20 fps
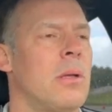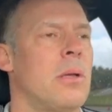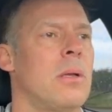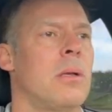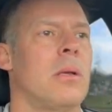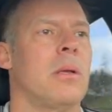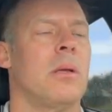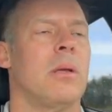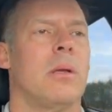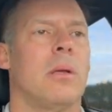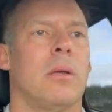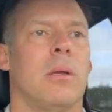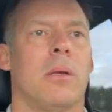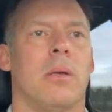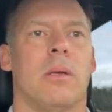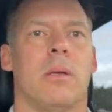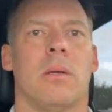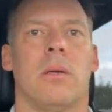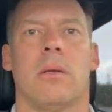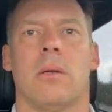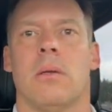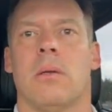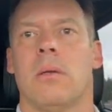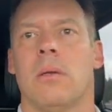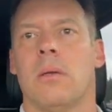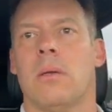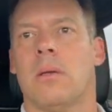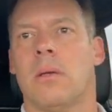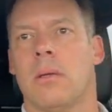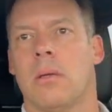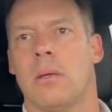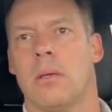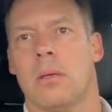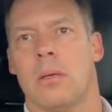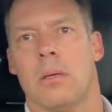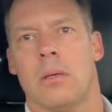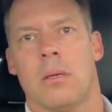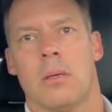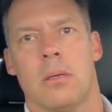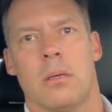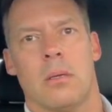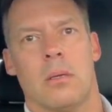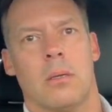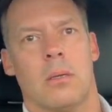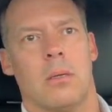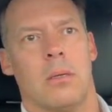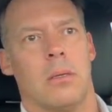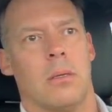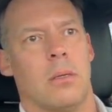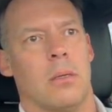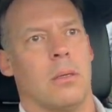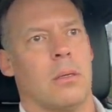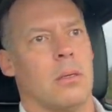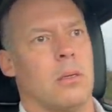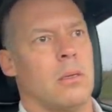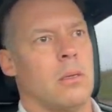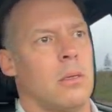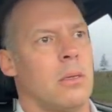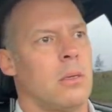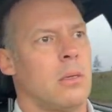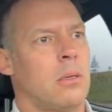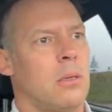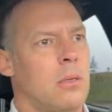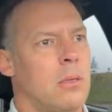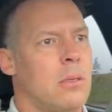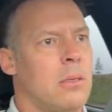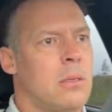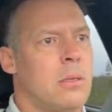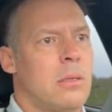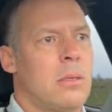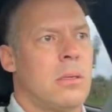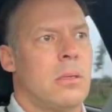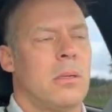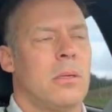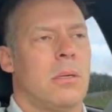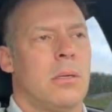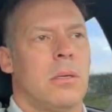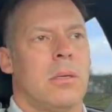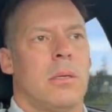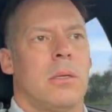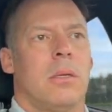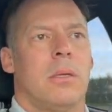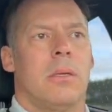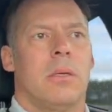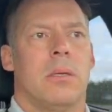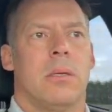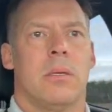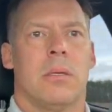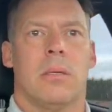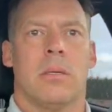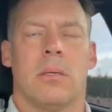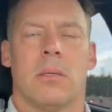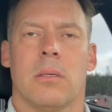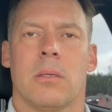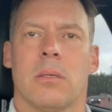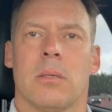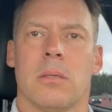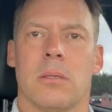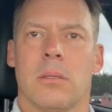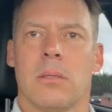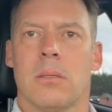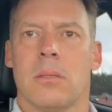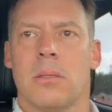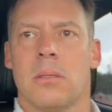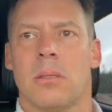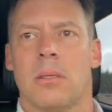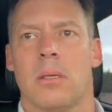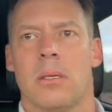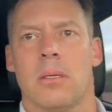(silence)